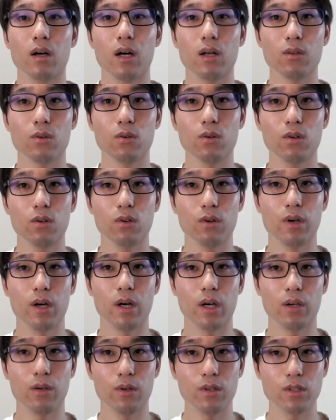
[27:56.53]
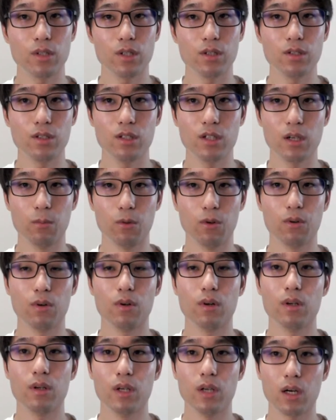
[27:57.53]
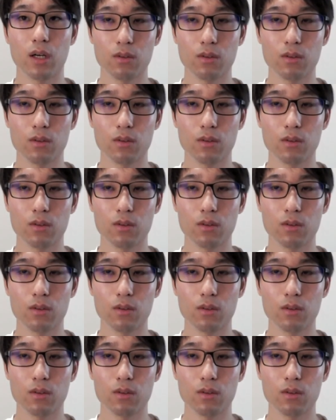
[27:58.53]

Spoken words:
and iOS engineers are now